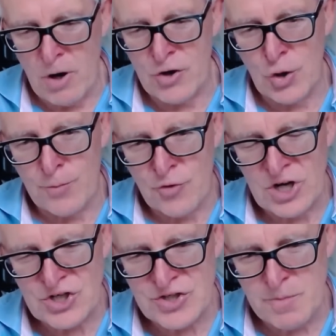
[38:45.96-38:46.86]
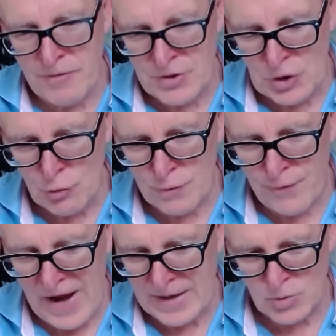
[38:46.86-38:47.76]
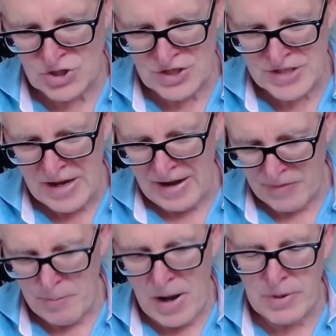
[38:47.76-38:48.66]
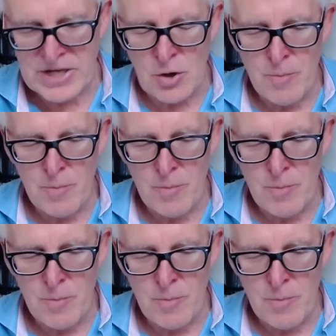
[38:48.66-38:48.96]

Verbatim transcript: market operations by the New York Fed, which is in the public